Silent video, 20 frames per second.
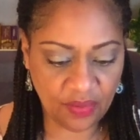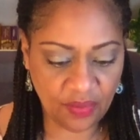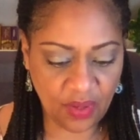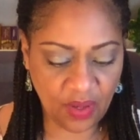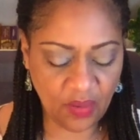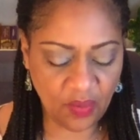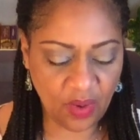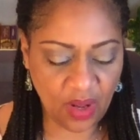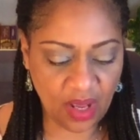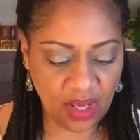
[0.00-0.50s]

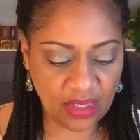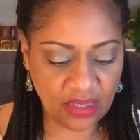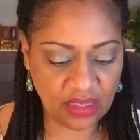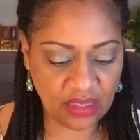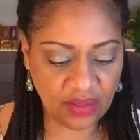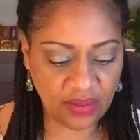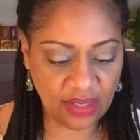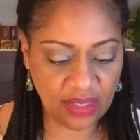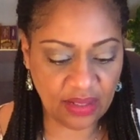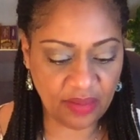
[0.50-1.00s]
of Wands.
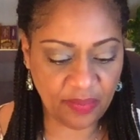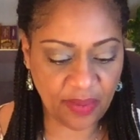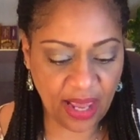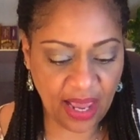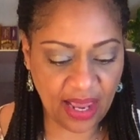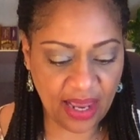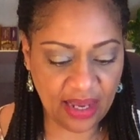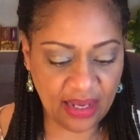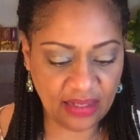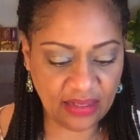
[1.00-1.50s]
So in the
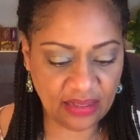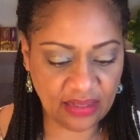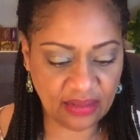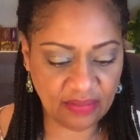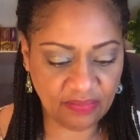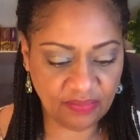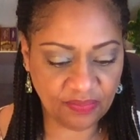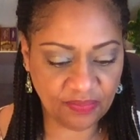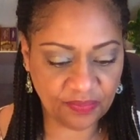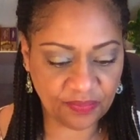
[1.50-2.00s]
past,
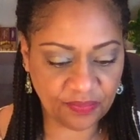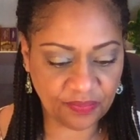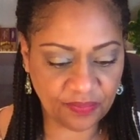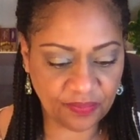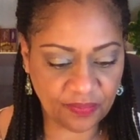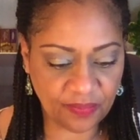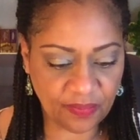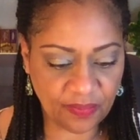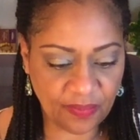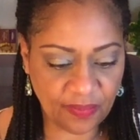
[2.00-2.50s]

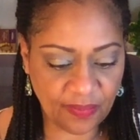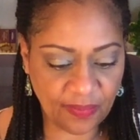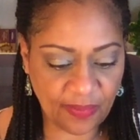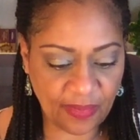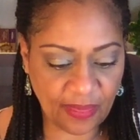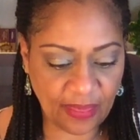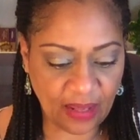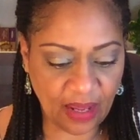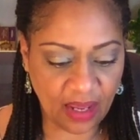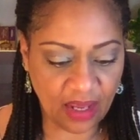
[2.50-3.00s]

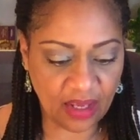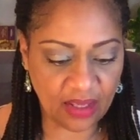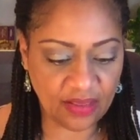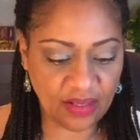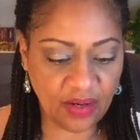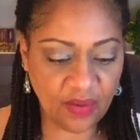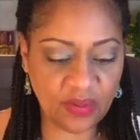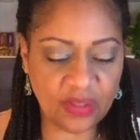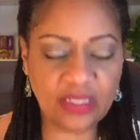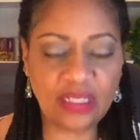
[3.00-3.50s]

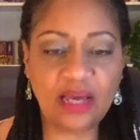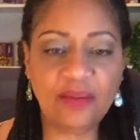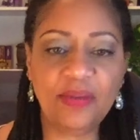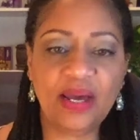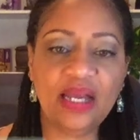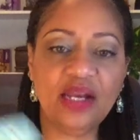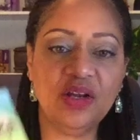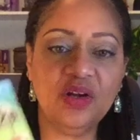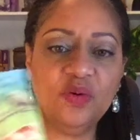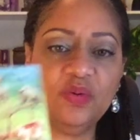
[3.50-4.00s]
there was
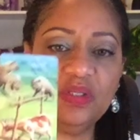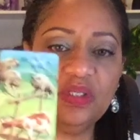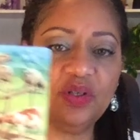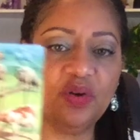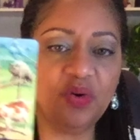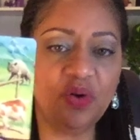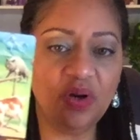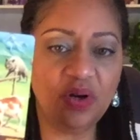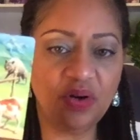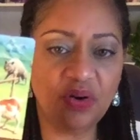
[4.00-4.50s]
somebody who was
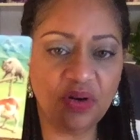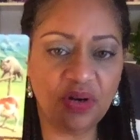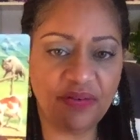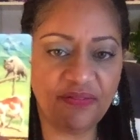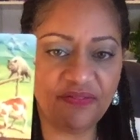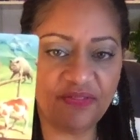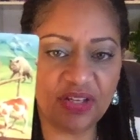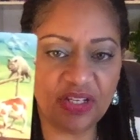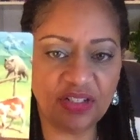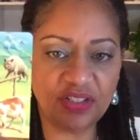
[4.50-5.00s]
going on a
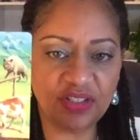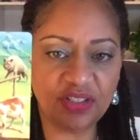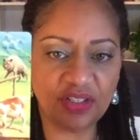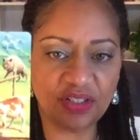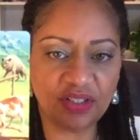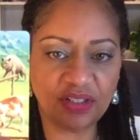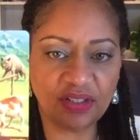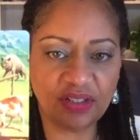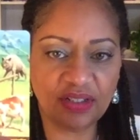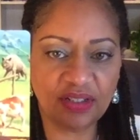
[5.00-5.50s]

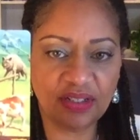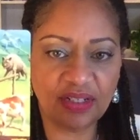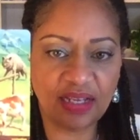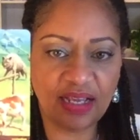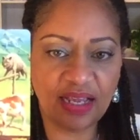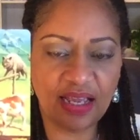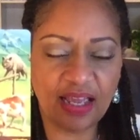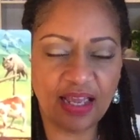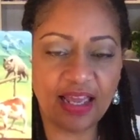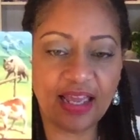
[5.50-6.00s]
venture,
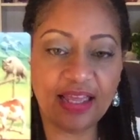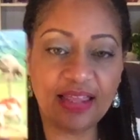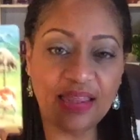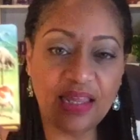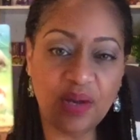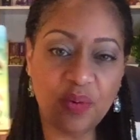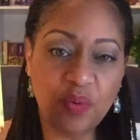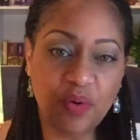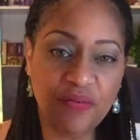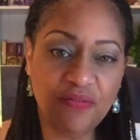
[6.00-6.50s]
and
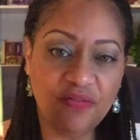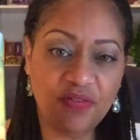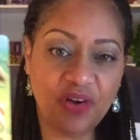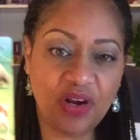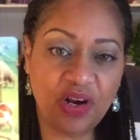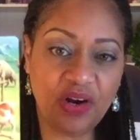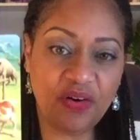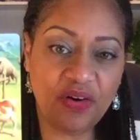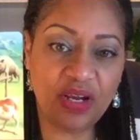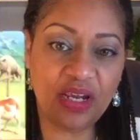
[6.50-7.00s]
they were
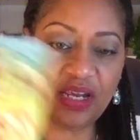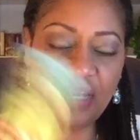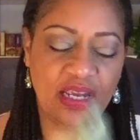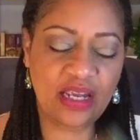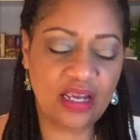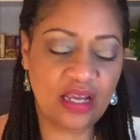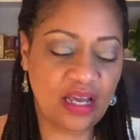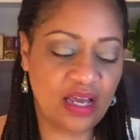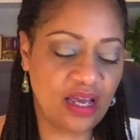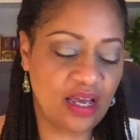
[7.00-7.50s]

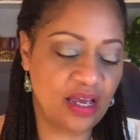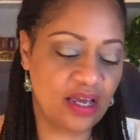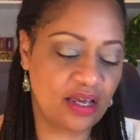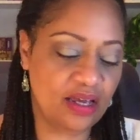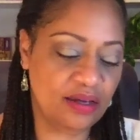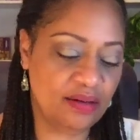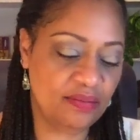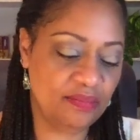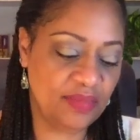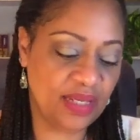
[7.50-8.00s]
very
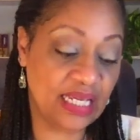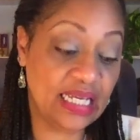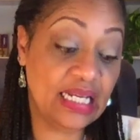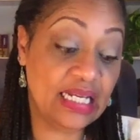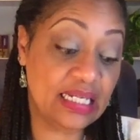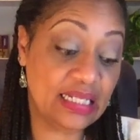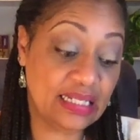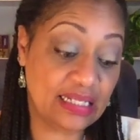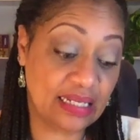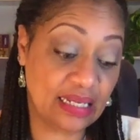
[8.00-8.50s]

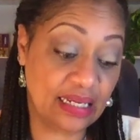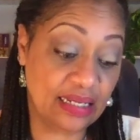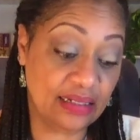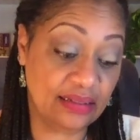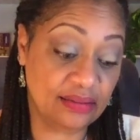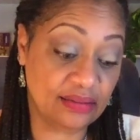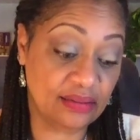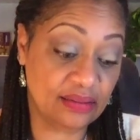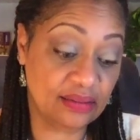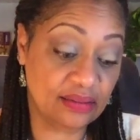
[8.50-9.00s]
innocent,
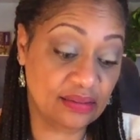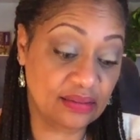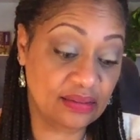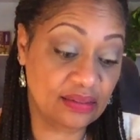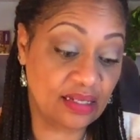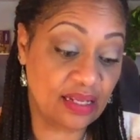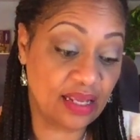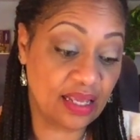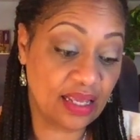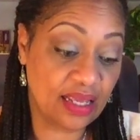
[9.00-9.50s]

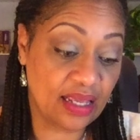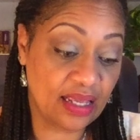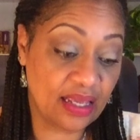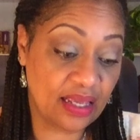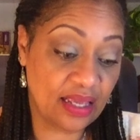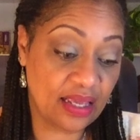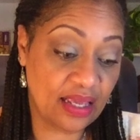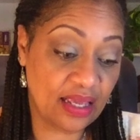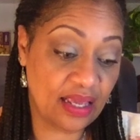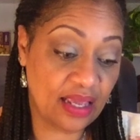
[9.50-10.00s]

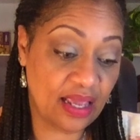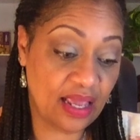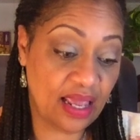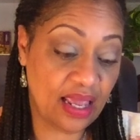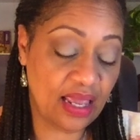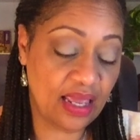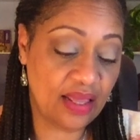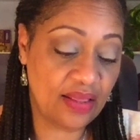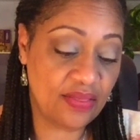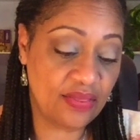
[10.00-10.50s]

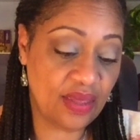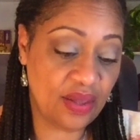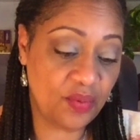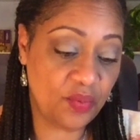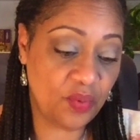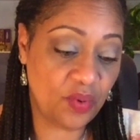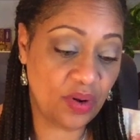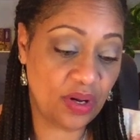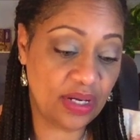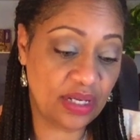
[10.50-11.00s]
and they
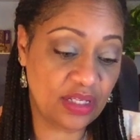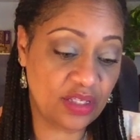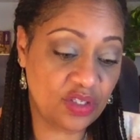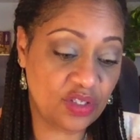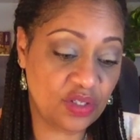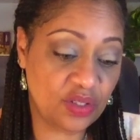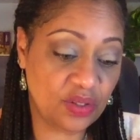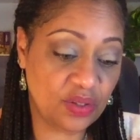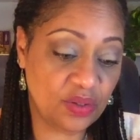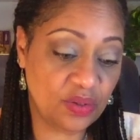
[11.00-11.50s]
wanted
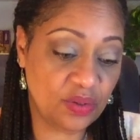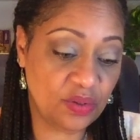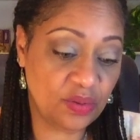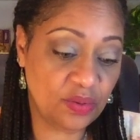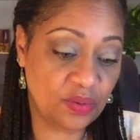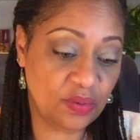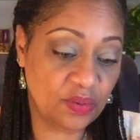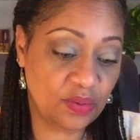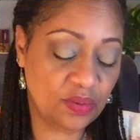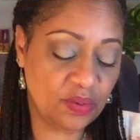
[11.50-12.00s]

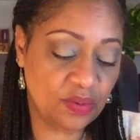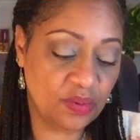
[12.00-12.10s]
to